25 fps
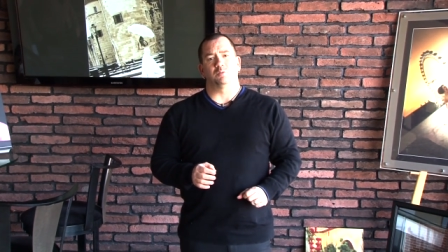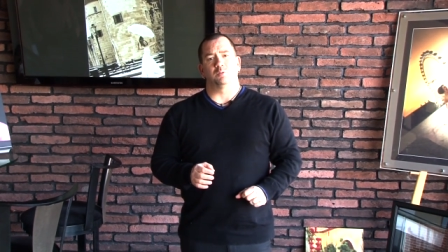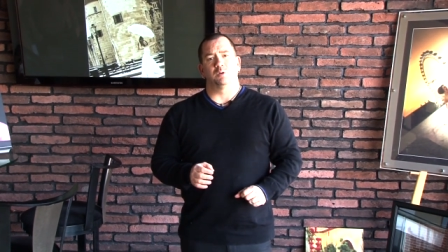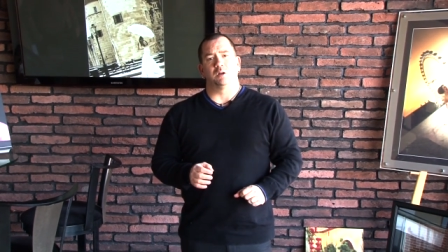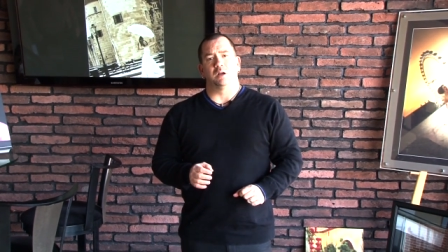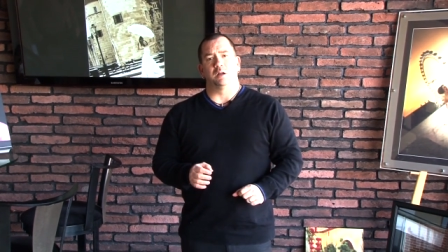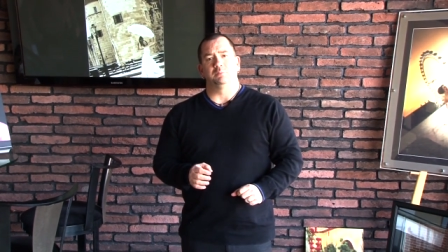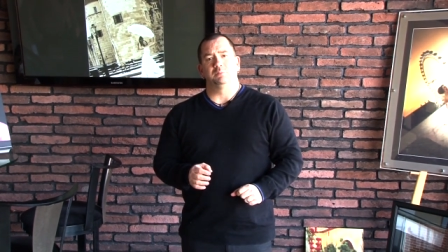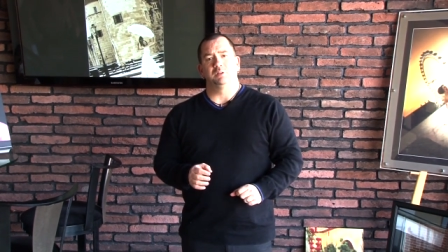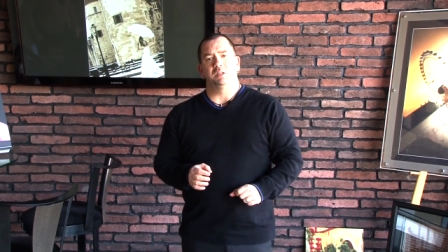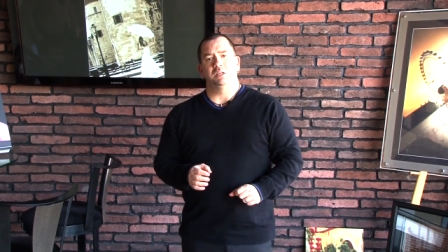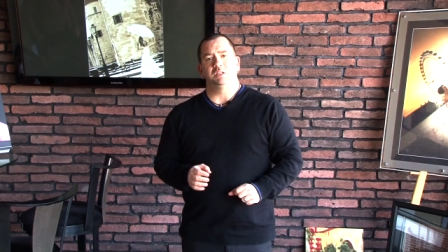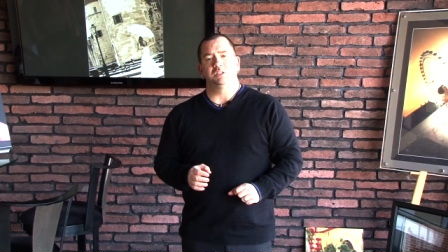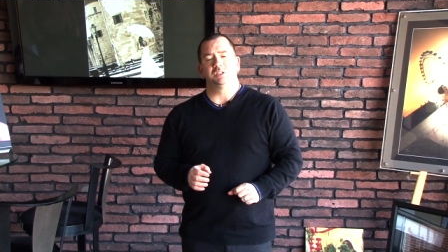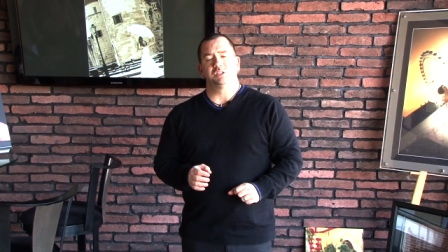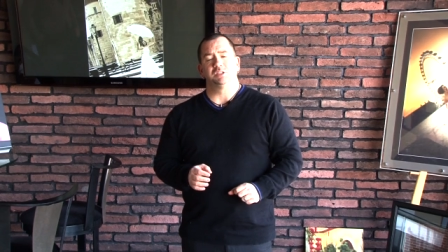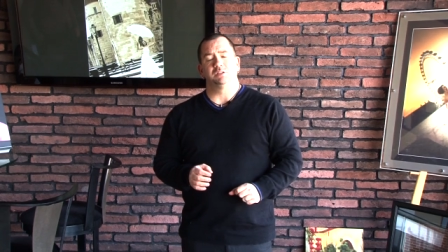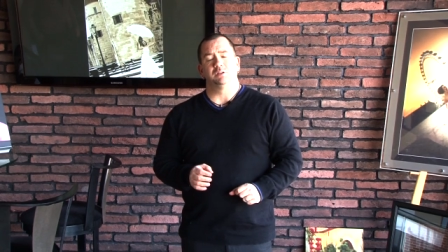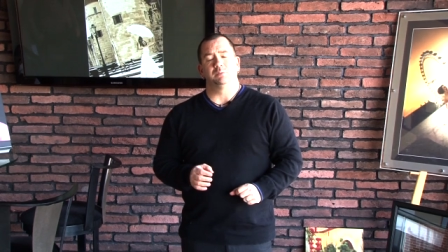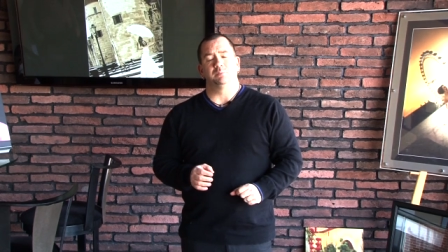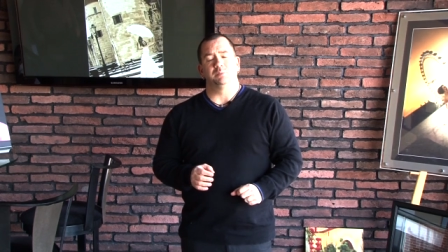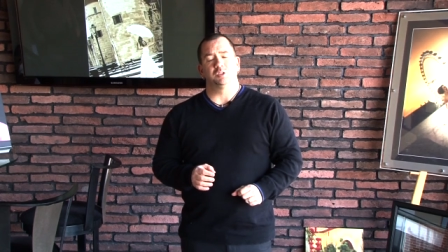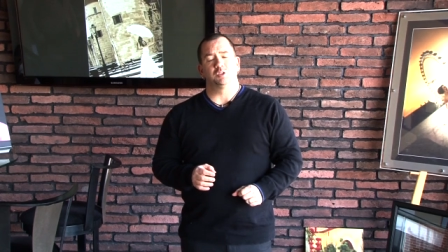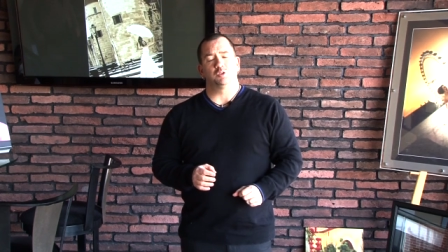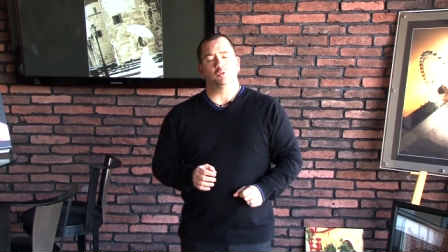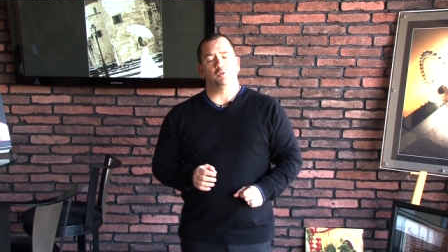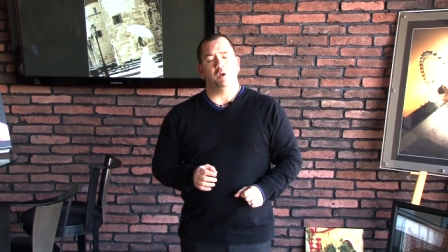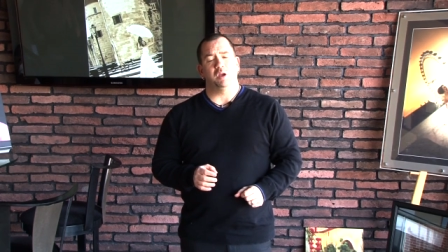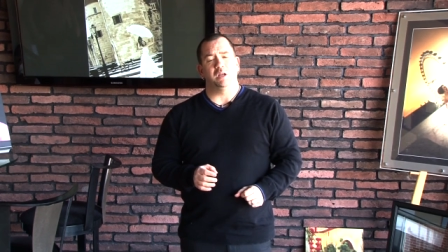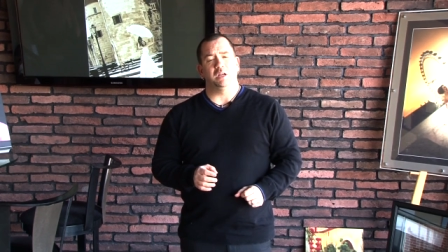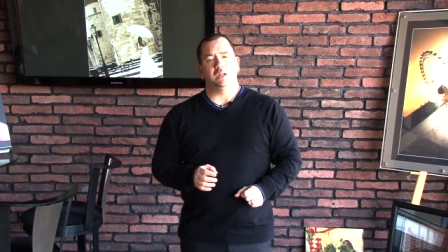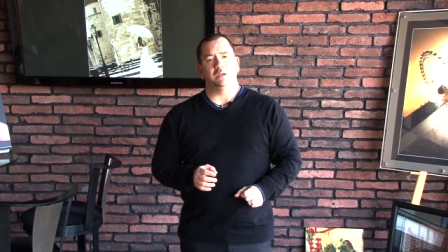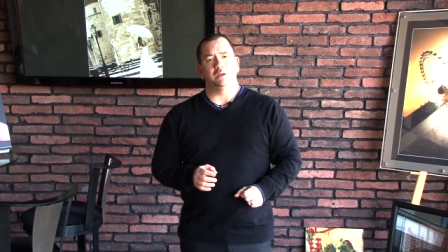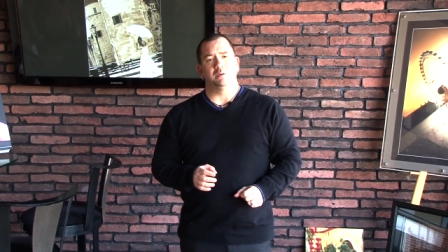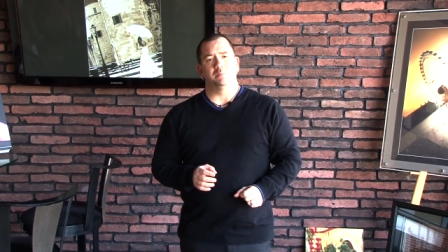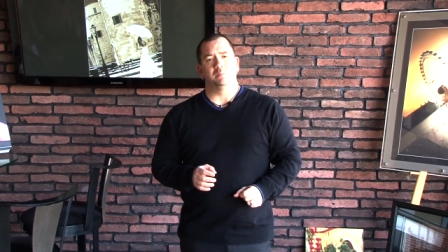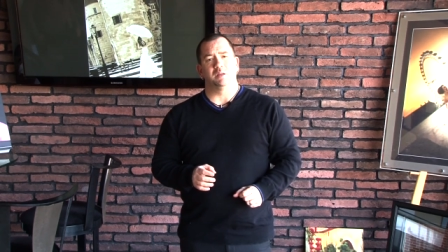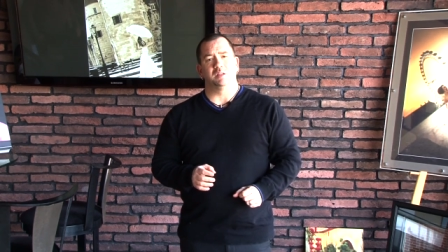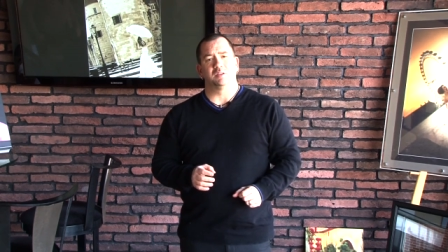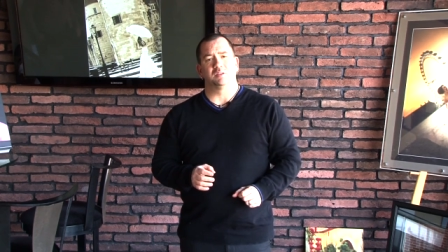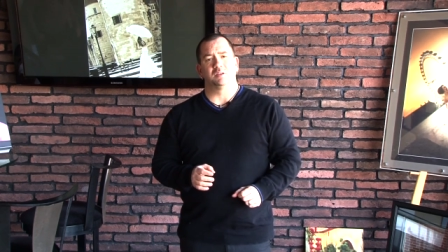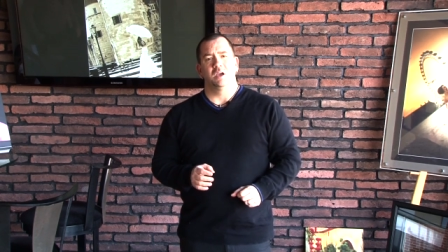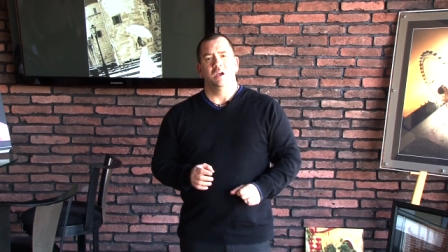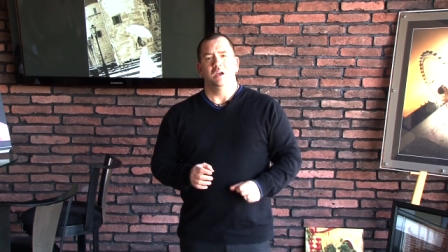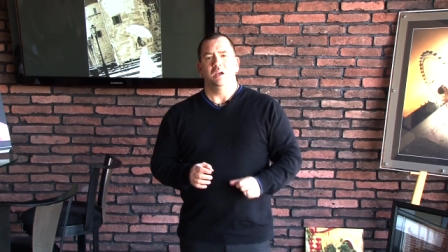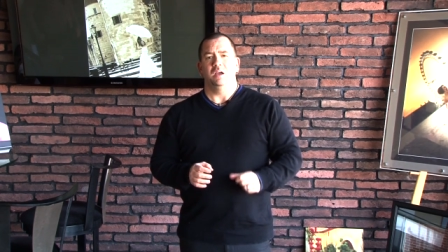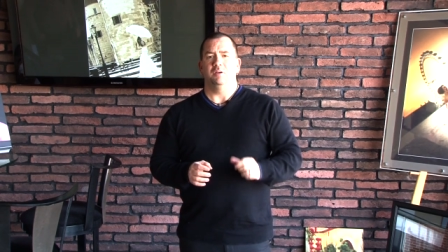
when I'm teaching them and training them is,